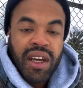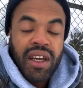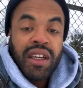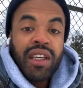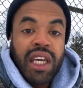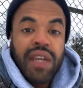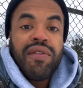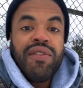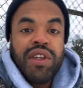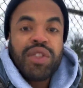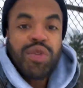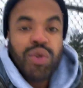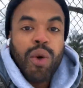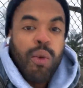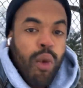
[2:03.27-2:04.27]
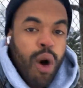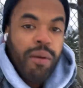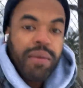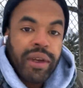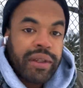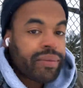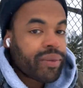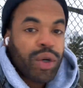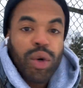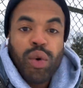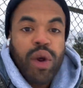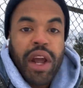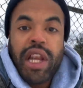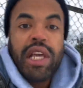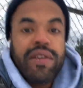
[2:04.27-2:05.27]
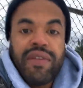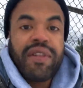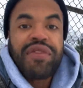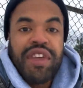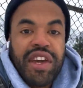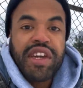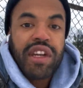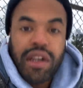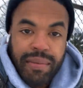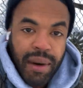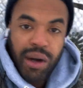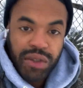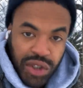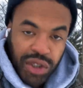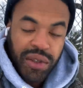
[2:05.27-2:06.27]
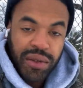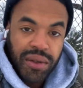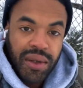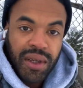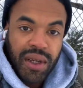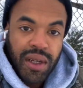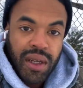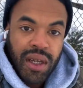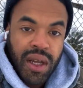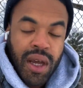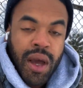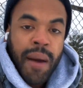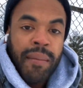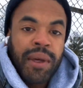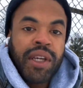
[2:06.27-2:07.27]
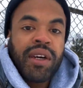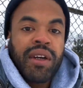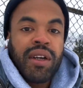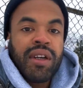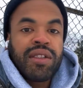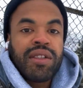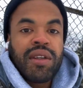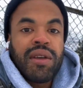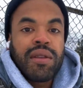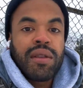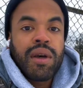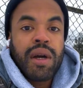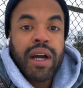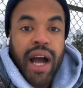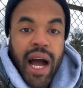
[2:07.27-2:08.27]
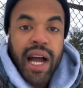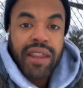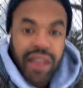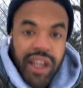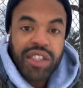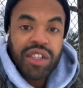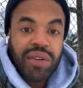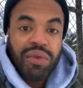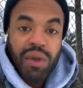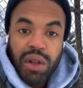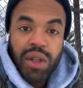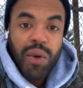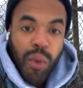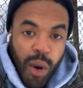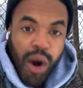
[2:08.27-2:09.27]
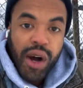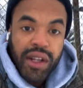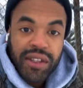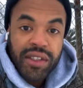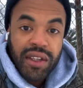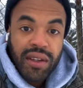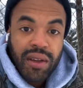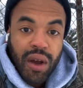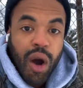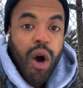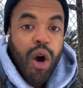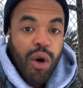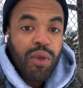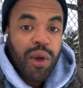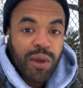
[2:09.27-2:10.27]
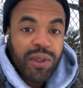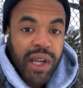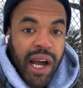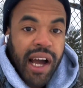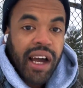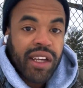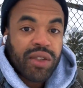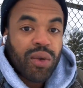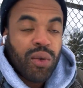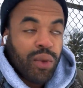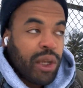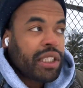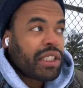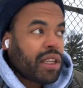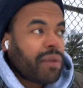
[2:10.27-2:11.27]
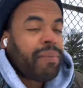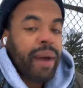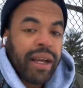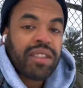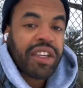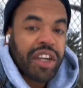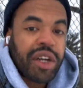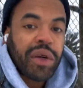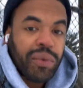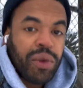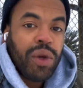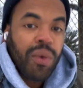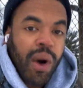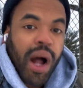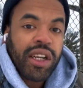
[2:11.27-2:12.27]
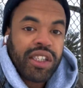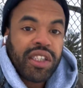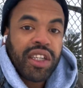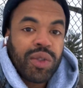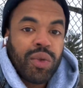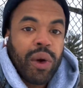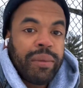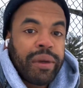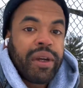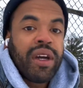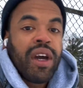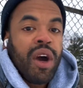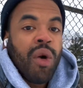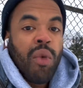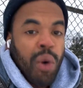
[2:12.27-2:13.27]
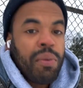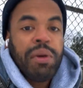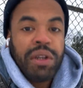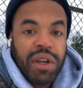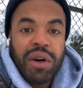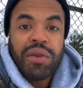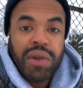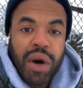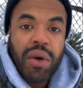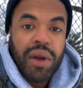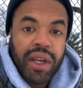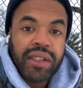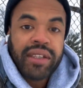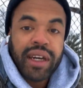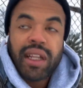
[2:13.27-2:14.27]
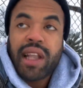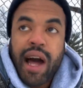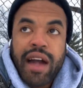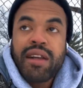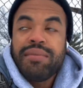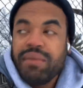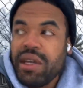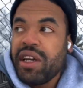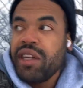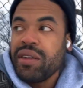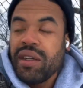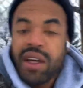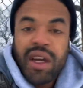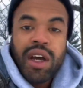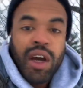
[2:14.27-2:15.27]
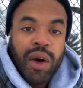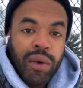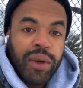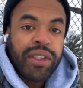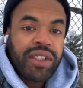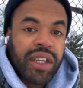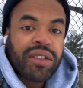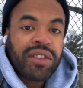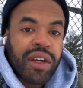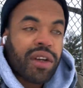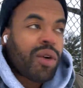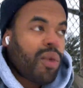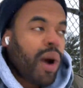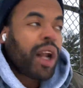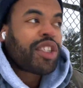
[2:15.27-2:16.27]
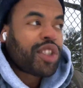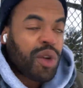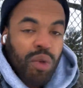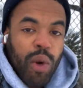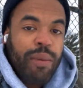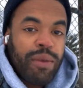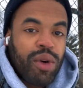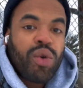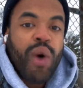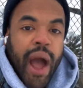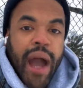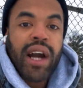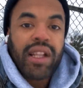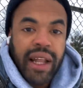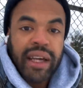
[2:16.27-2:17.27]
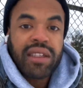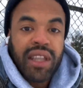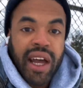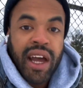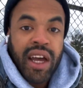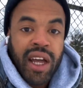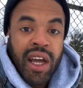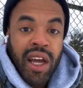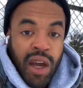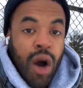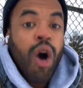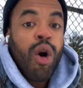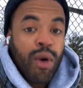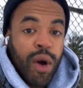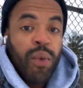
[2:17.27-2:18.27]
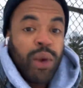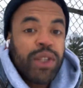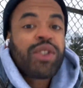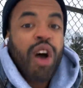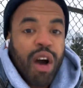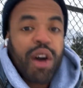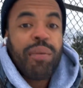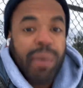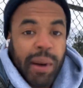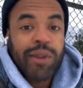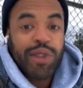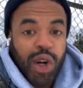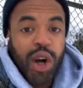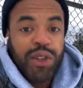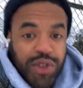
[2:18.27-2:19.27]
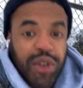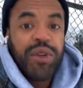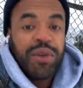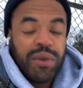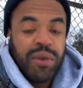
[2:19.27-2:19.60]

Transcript: Giving it to a woman who ain't even thinking about you. Because the guy that she really wants, oh, those guys, we sit back there and we watch these women. Women don't know this. A lot of men, we sit there and watch the women who act like that. Oh, and we talk about y'all too.